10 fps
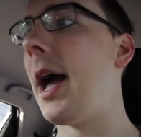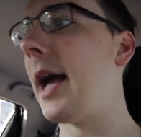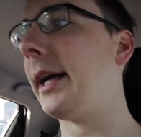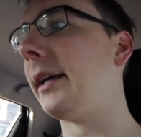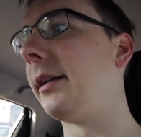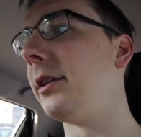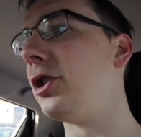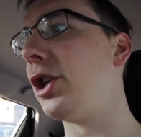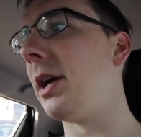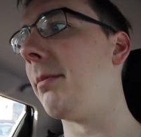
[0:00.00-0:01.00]
I get to the
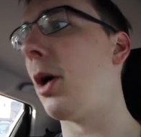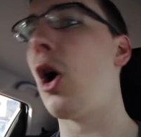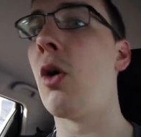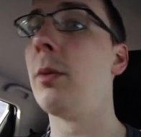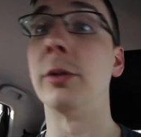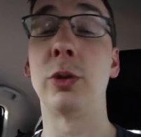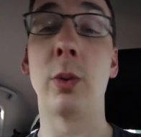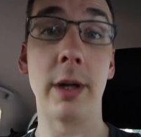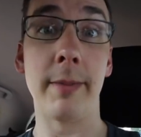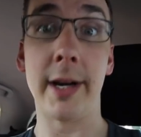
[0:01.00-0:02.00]
gym almost
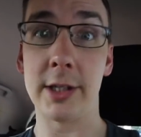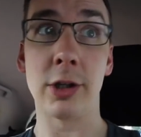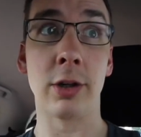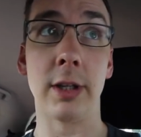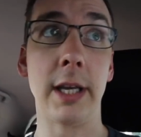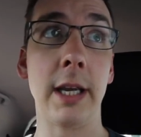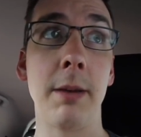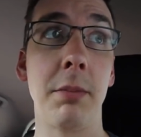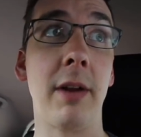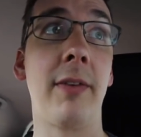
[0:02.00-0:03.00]
20 minutes early.
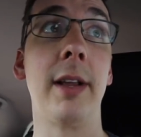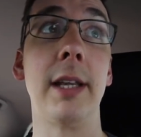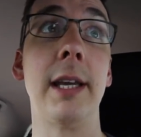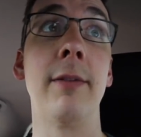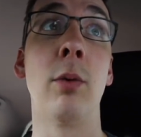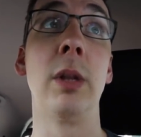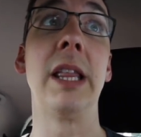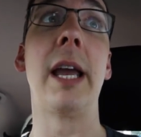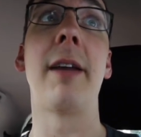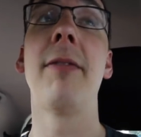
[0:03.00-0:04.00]
But if I leave only
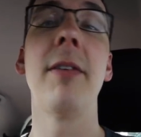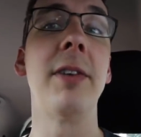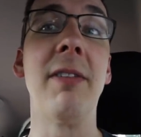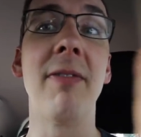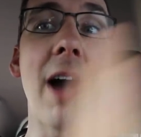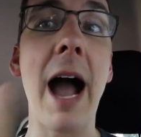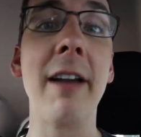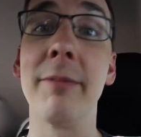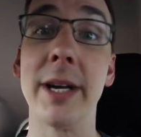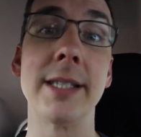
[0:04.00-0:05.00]
like
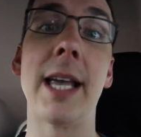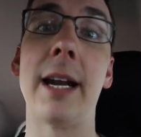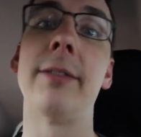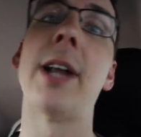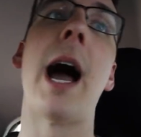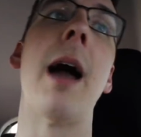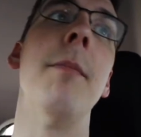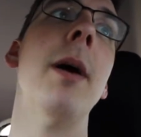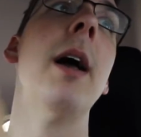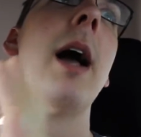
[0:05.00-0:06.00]
55 minutes ahead of
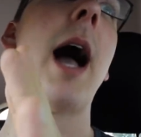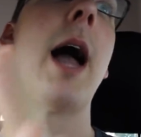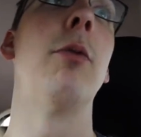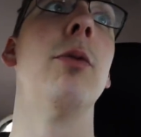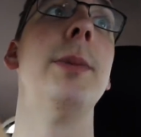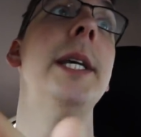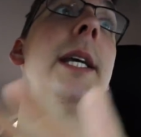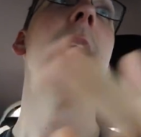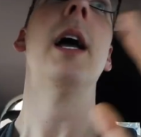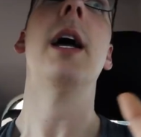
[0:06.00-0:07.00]
time, I will
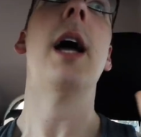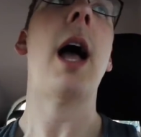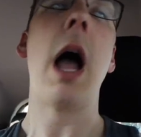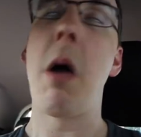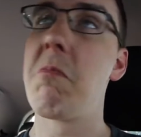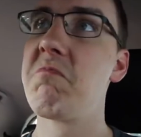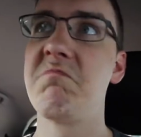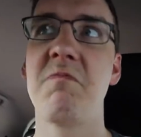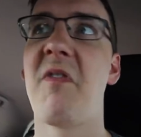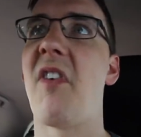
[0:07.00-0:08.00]
be
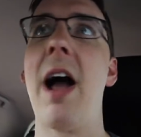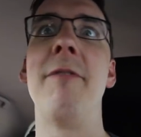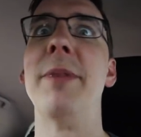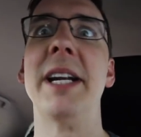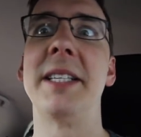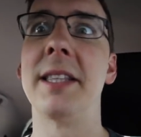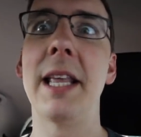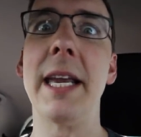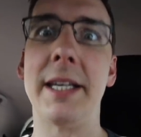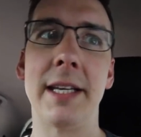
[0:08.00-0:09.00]
five minutes
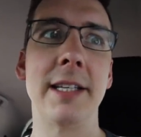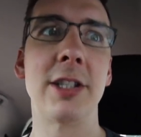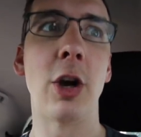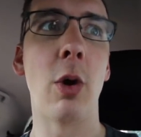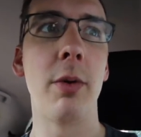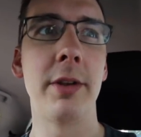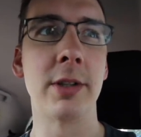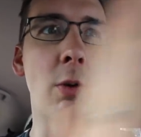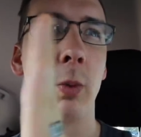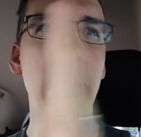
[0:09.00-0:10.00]
late. So
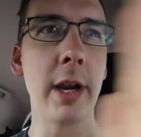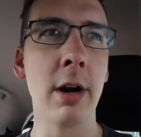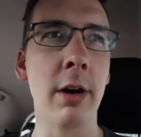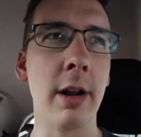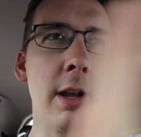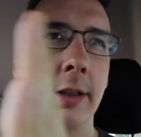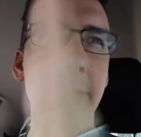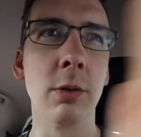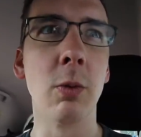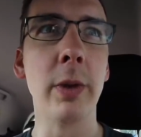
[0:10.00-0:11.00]
there's a weird,
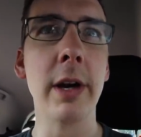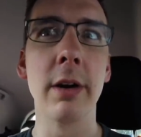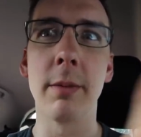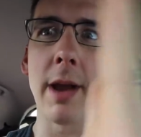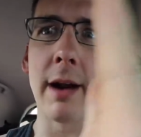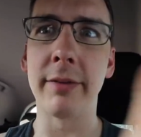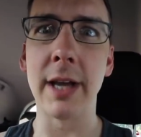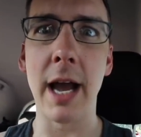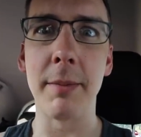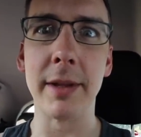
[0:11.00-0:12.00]
there's a weird amount of
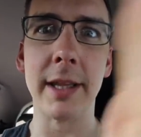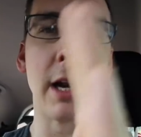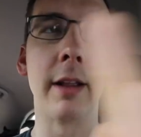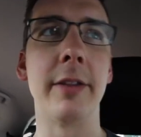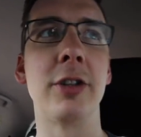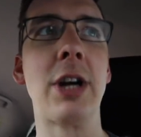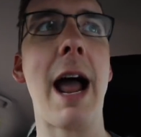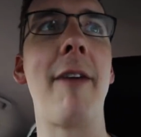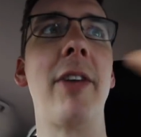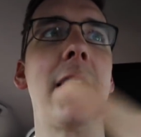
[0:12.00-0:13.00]
time in there that the
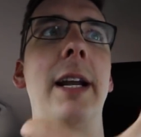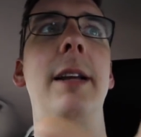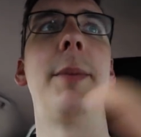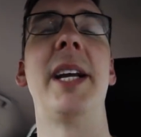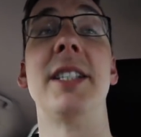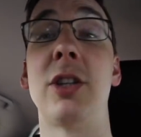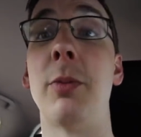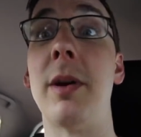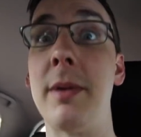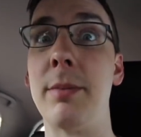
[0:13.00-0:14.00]
traffic, because
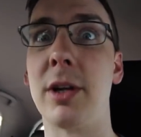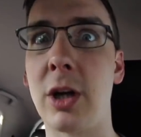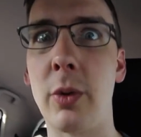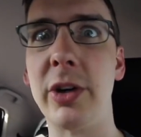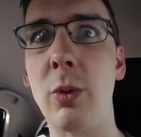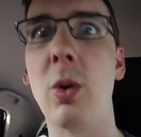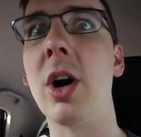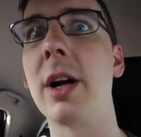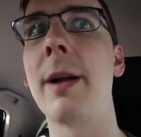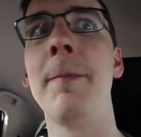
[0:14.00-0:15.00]
so many people are going to
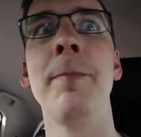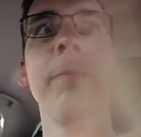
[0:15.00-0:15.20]
work,